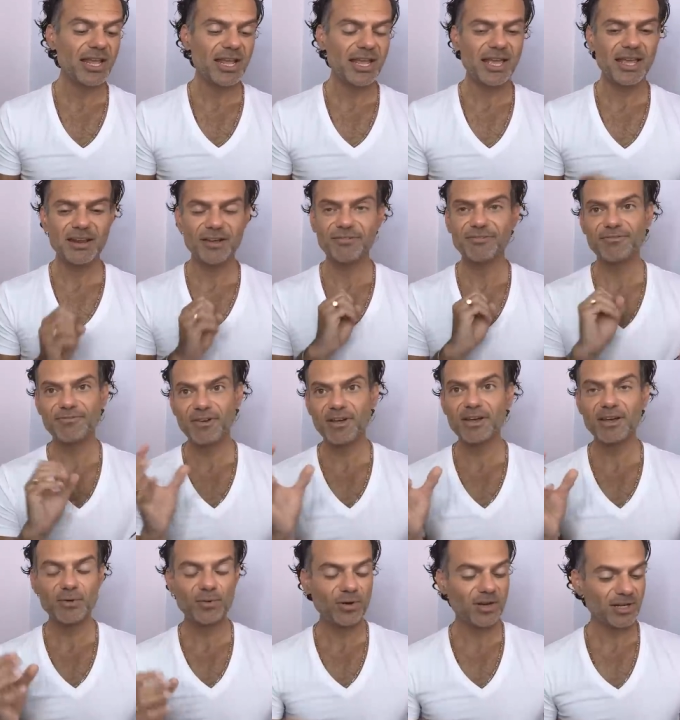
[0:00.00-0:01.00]
in a
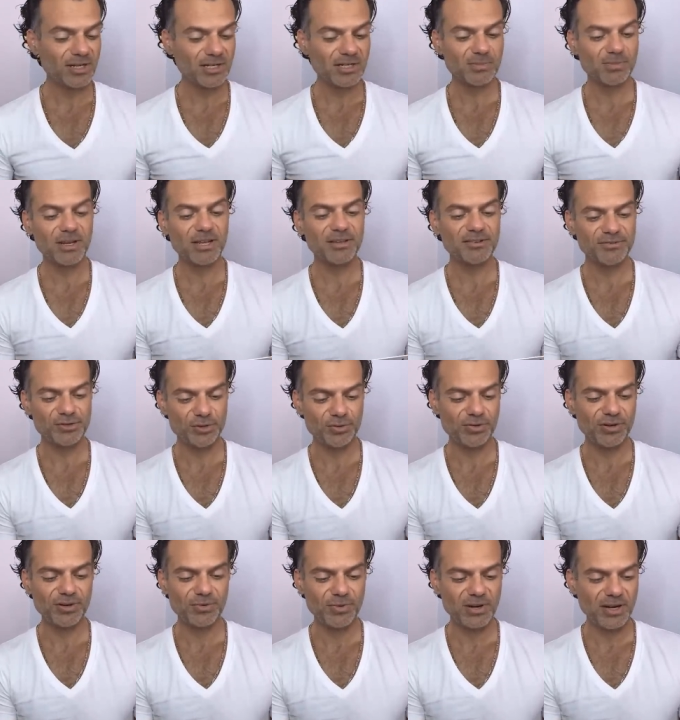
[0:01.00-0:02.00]
firework display of
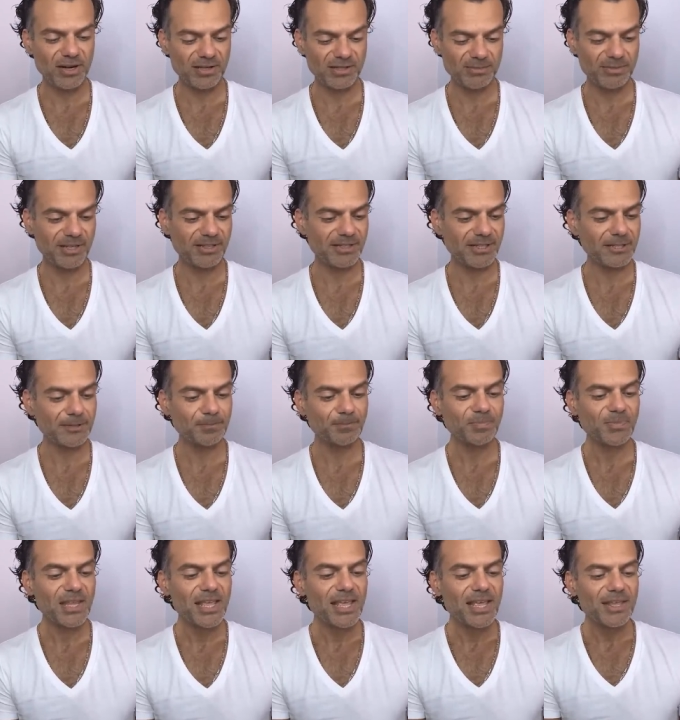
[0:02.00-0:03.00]
joy when I smelt it?
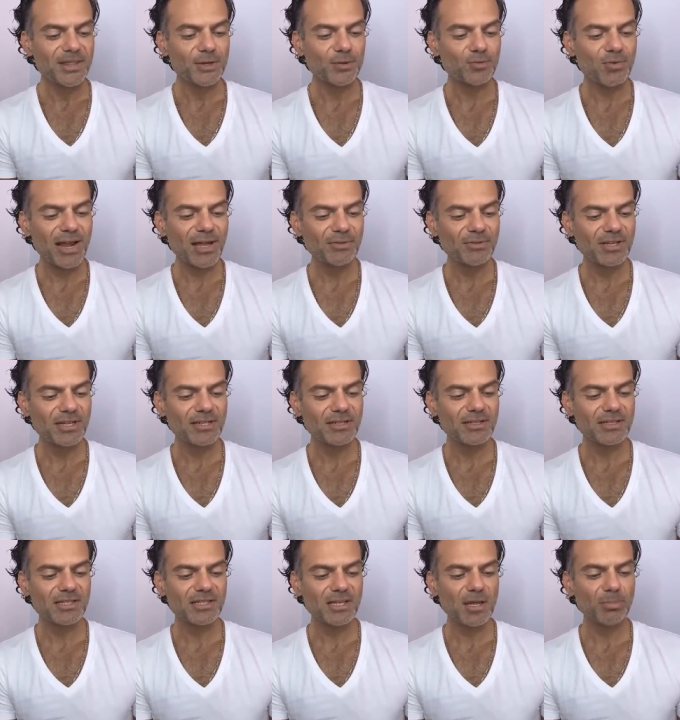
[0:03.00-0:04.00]
The
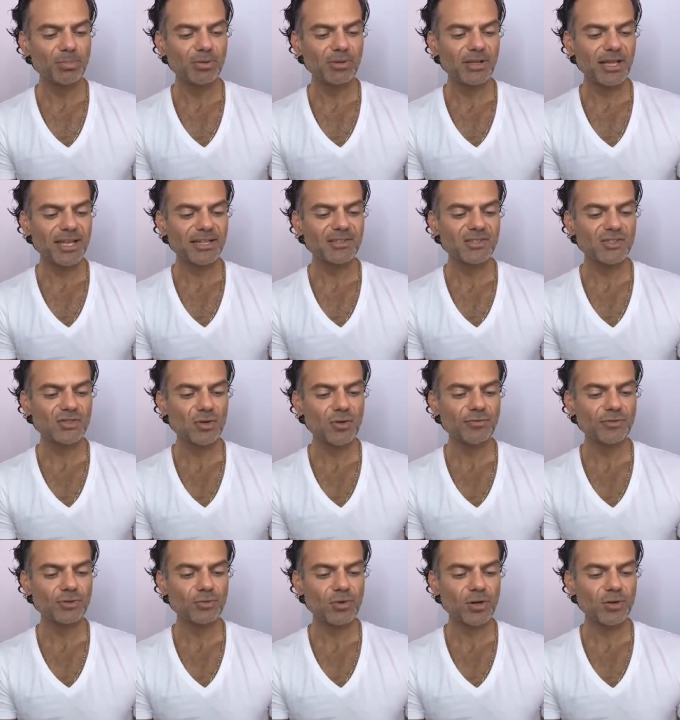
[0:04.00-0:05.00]
rounded, supple, and
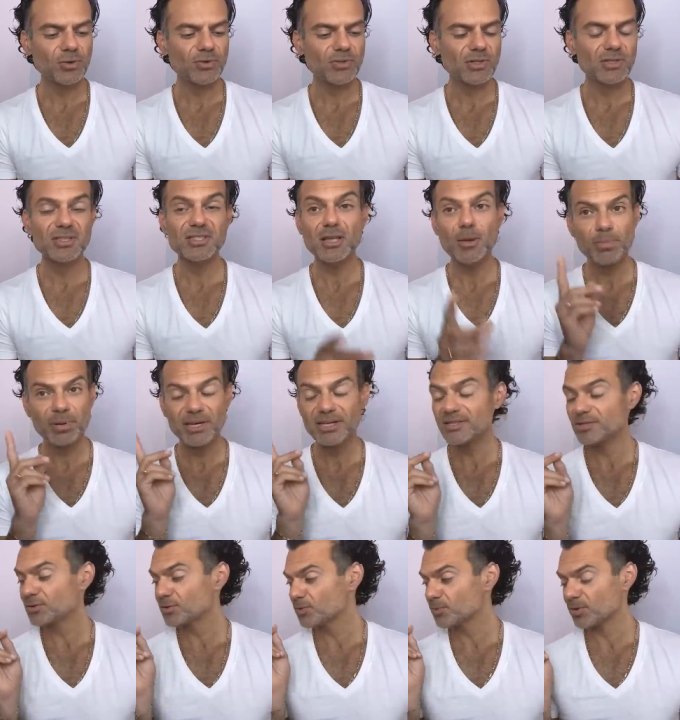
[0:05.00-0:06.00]
soft rose, supple
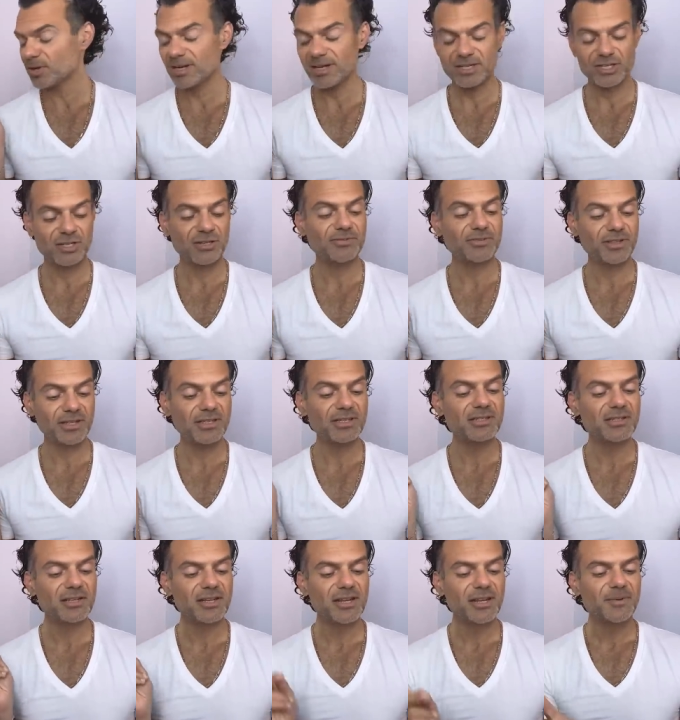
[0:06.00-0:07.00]
is a good word actually for
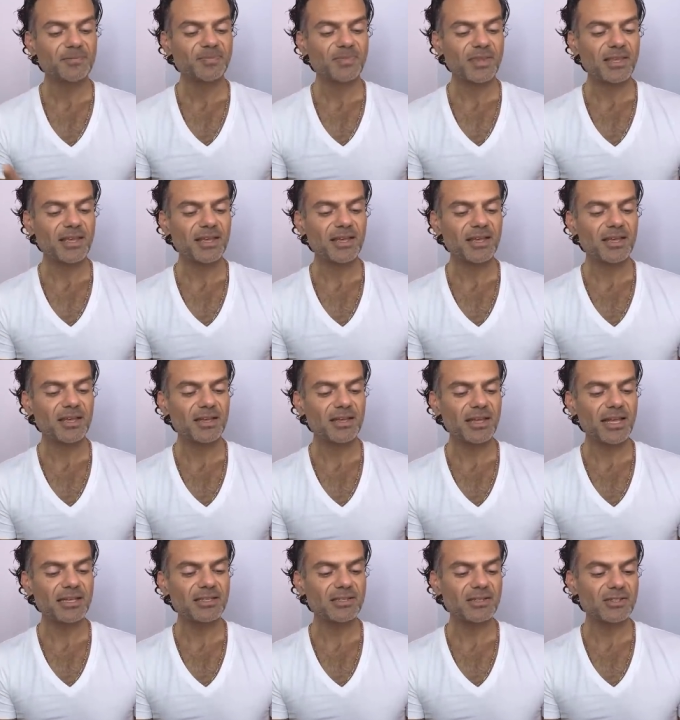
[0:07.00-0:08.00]
this,
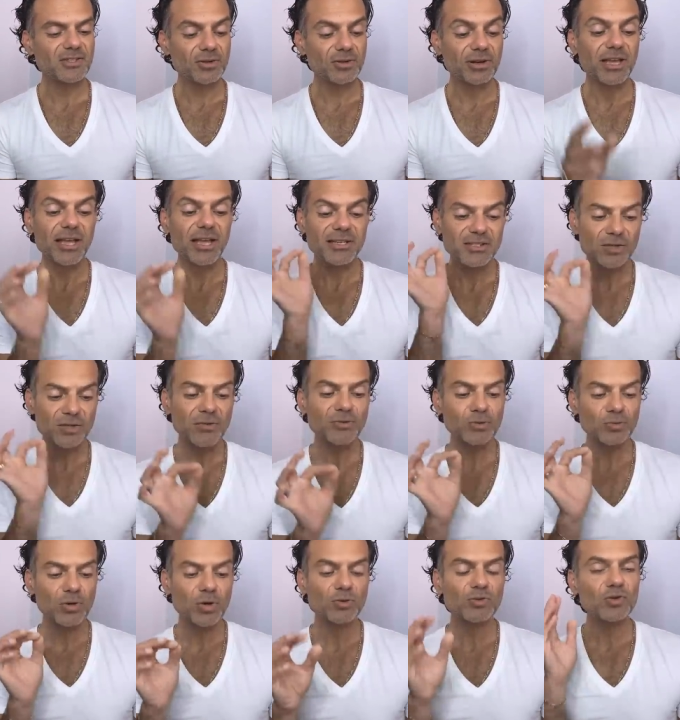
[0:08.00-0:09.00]
uh, and sorry, and
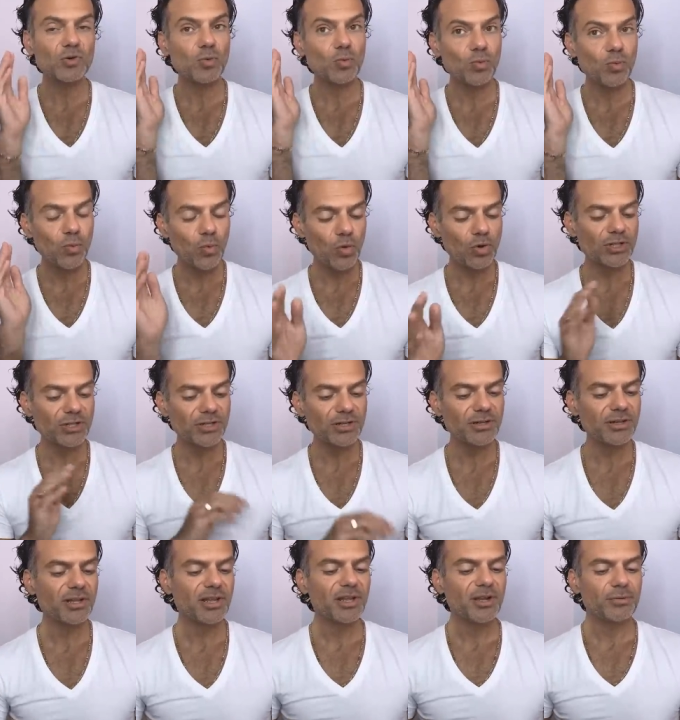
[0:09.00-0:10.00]
soft rose
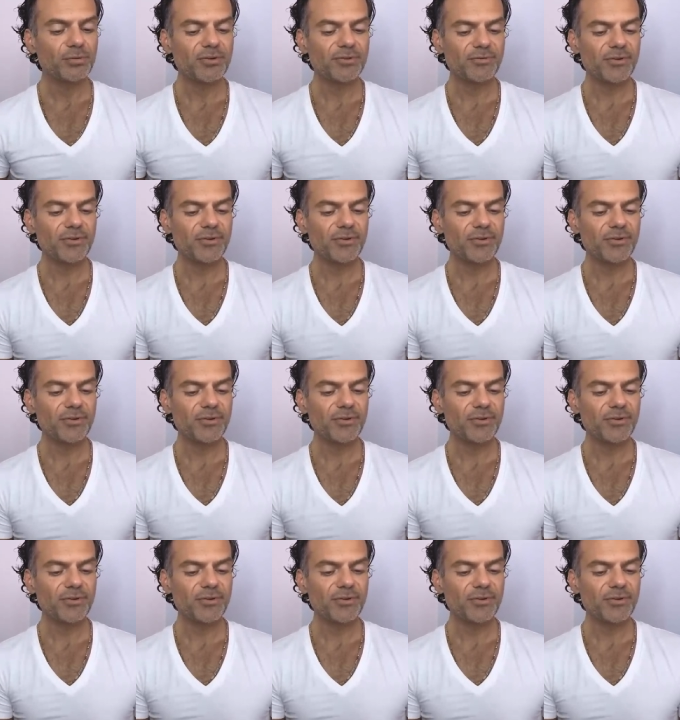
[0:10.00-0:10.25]
water